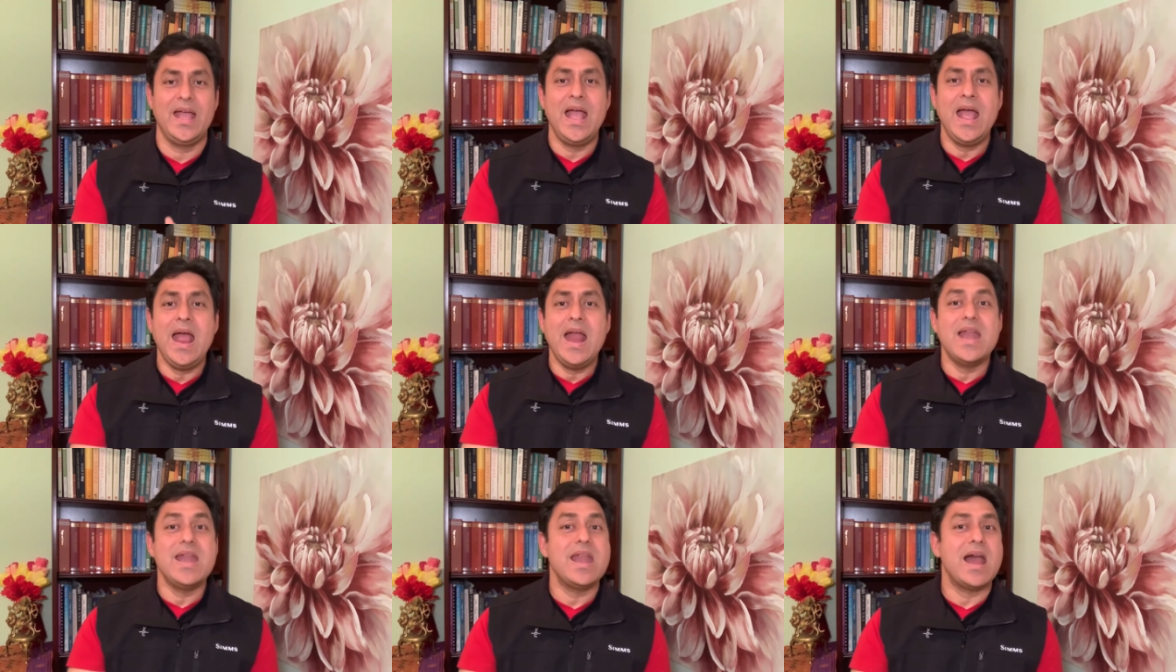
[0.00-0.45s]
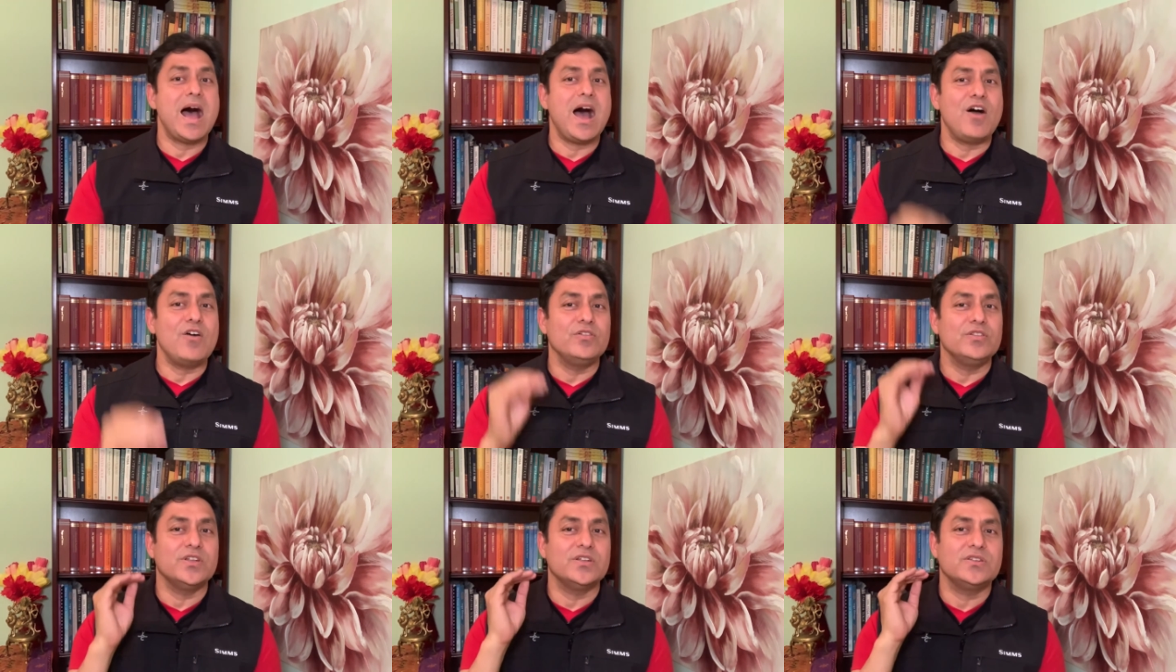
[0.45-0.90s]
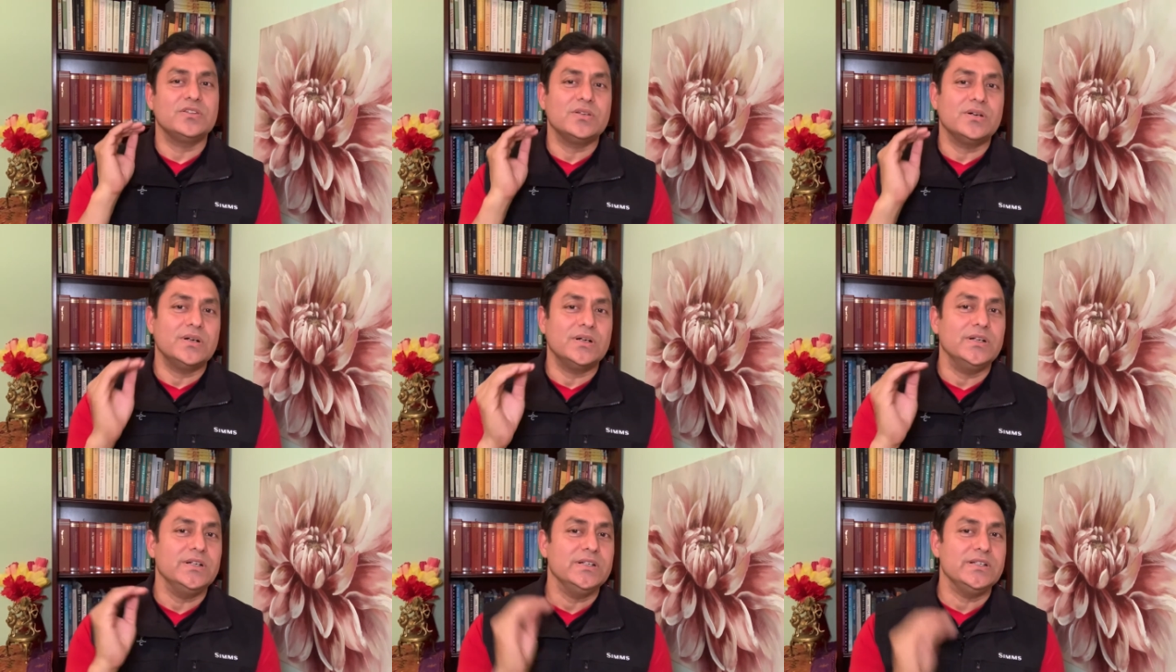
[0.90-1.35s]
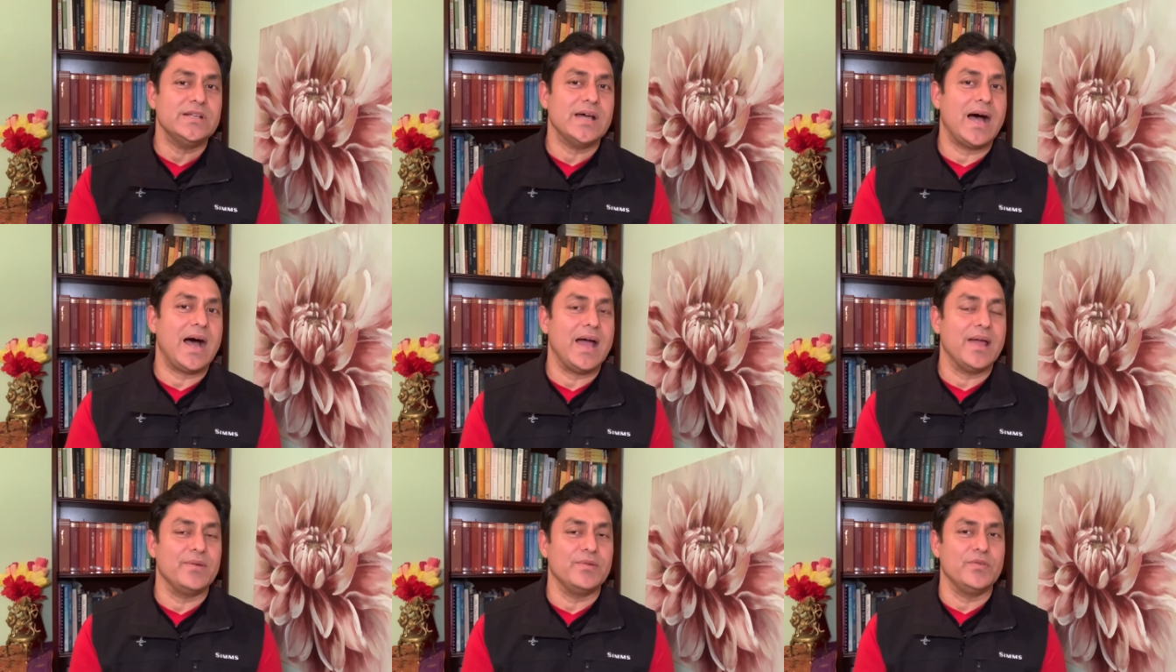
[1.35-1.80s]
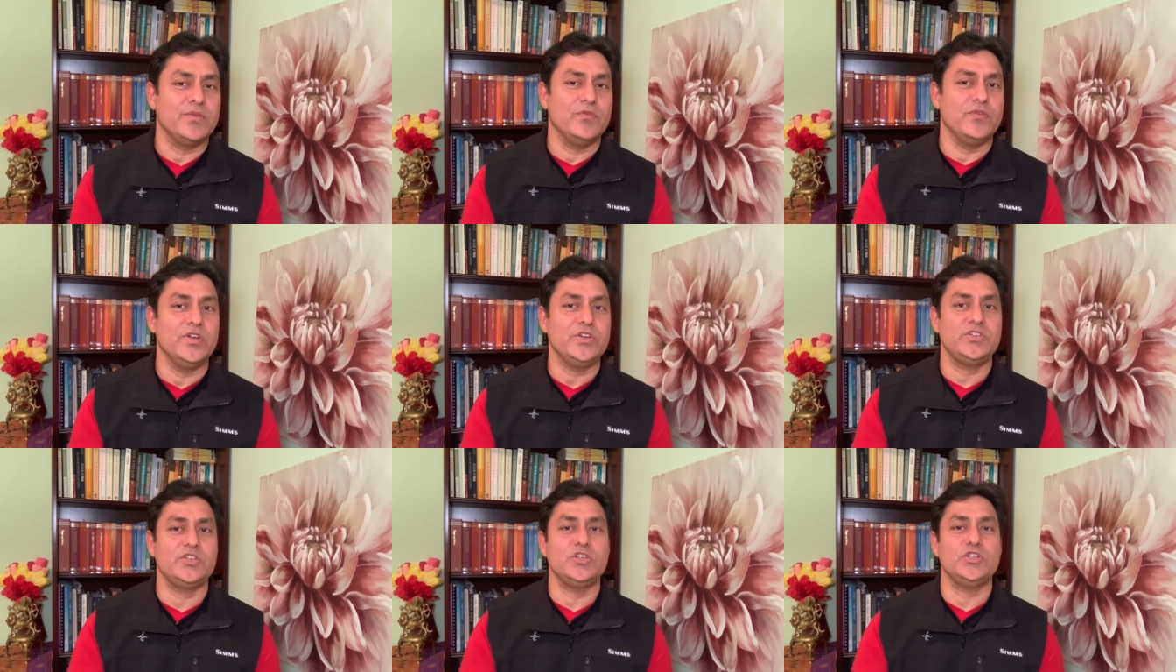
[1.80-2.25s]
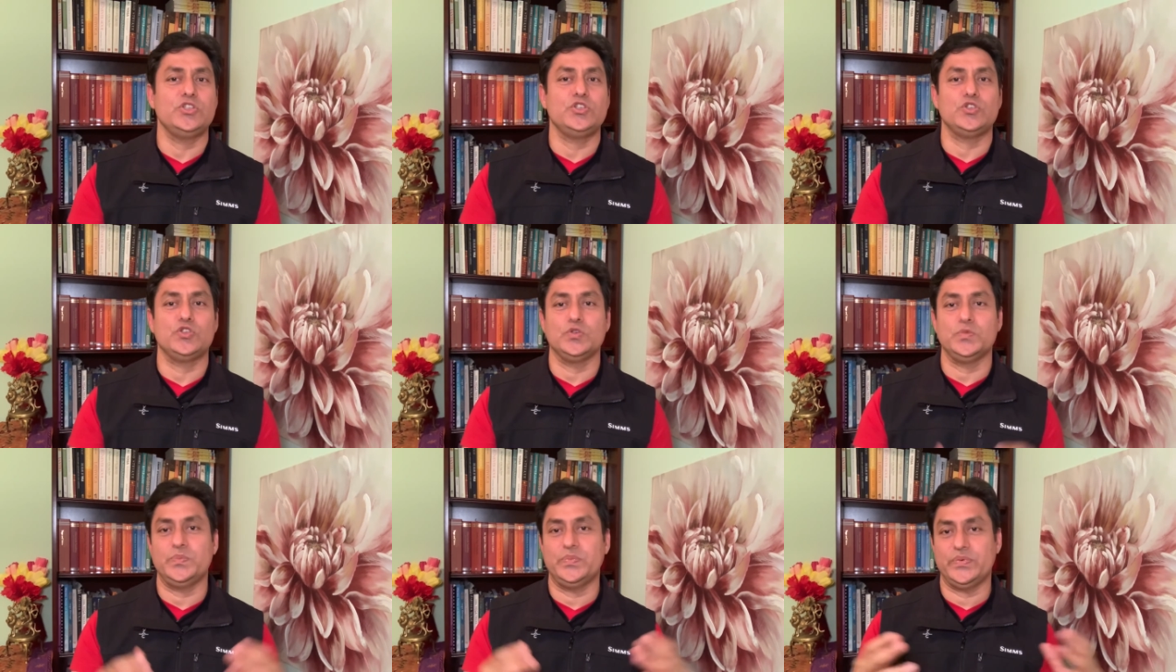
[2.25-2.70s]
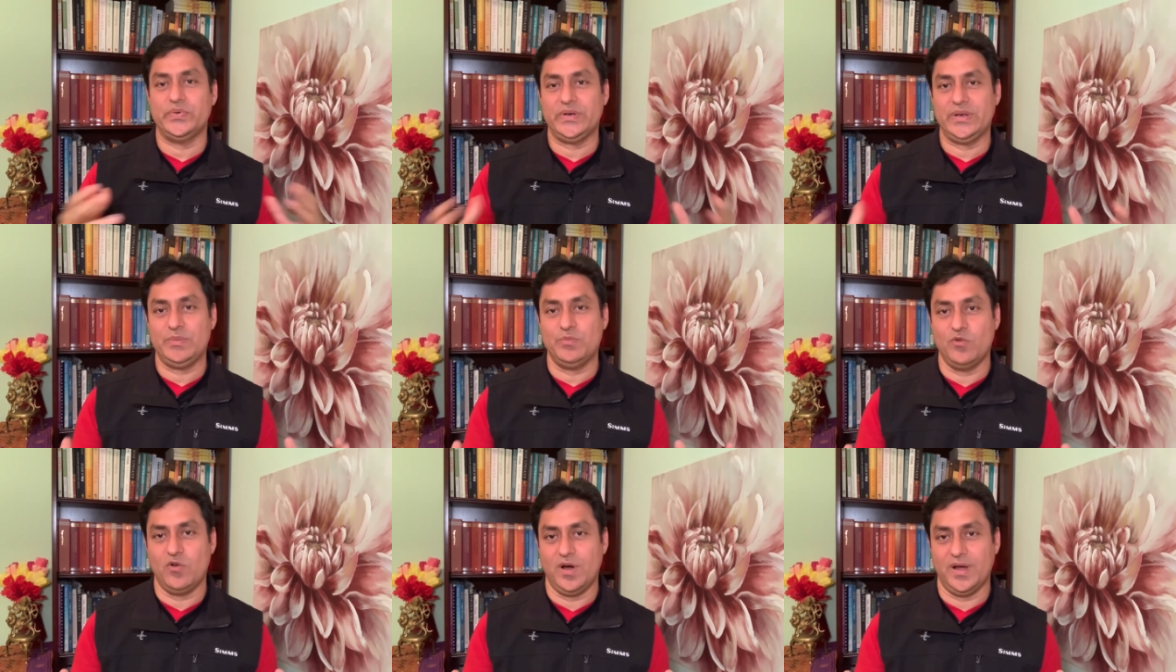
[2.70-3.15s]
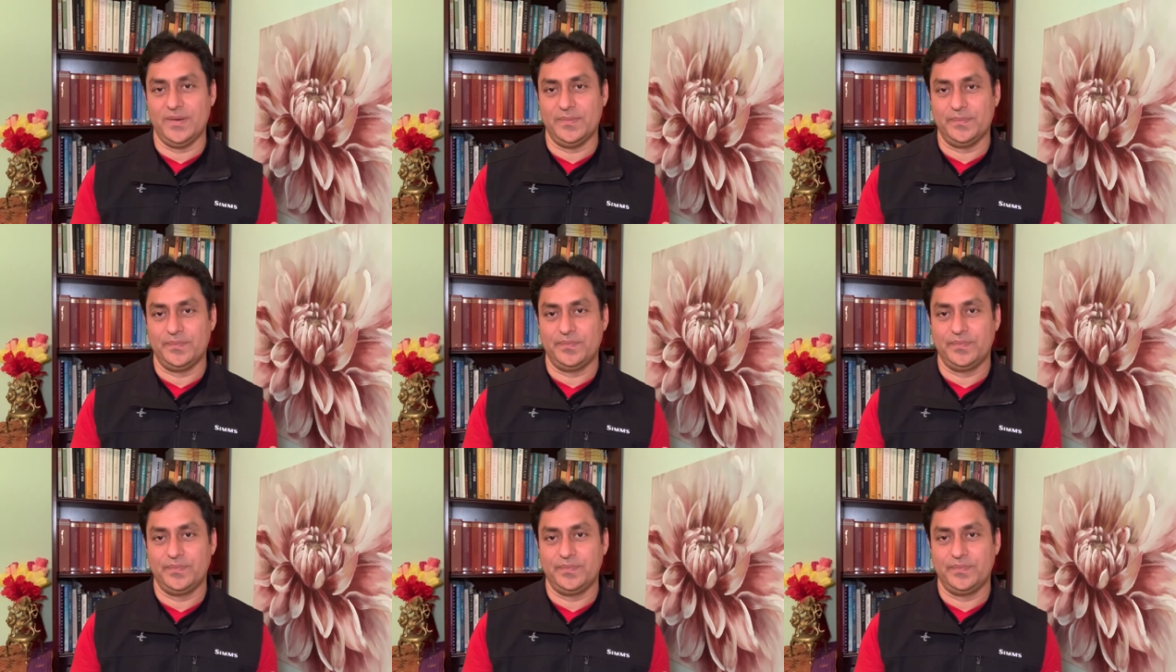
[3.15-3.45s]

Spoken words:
Now the third type, which is Supreme One.